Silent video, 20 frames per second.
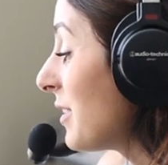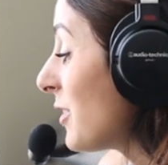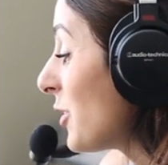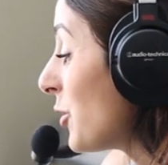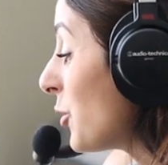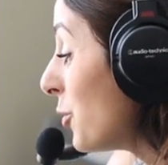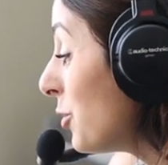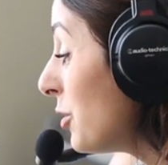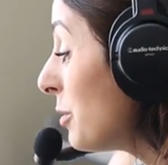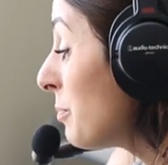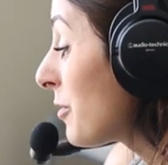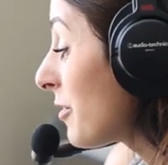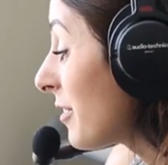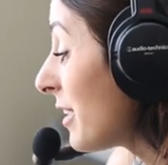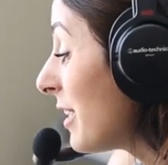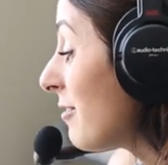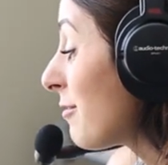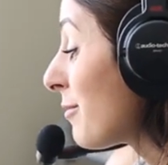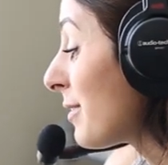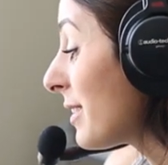into who
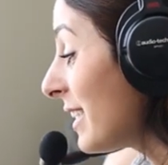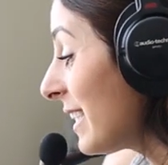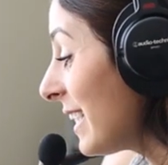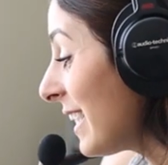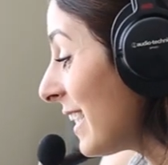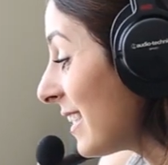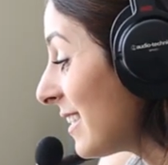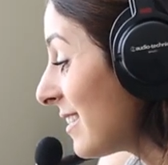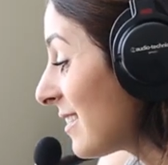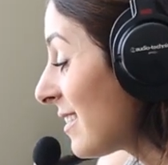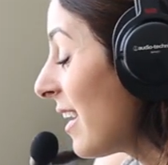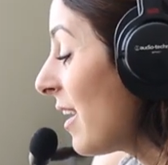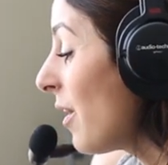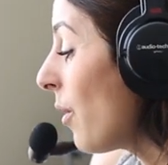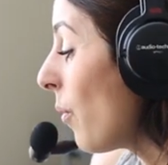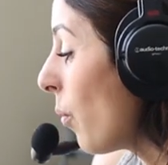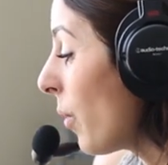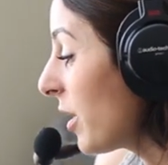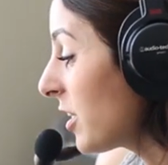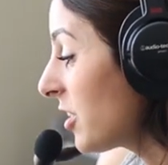Marie really is,
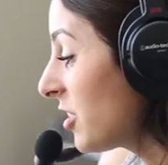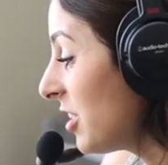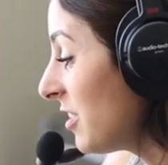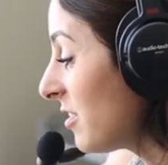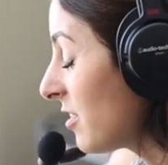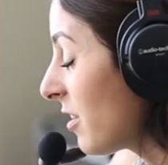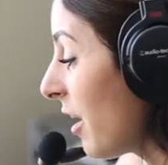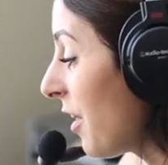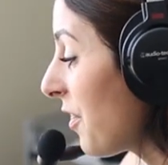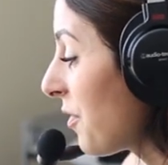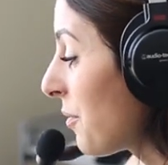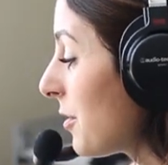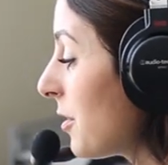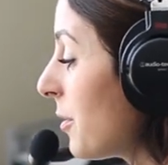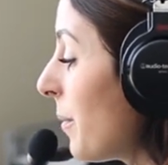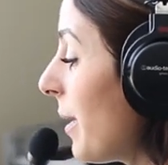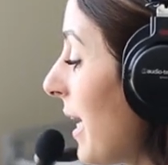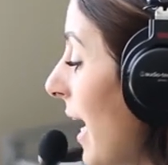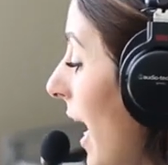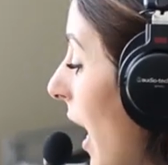what she's gone
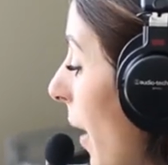through, and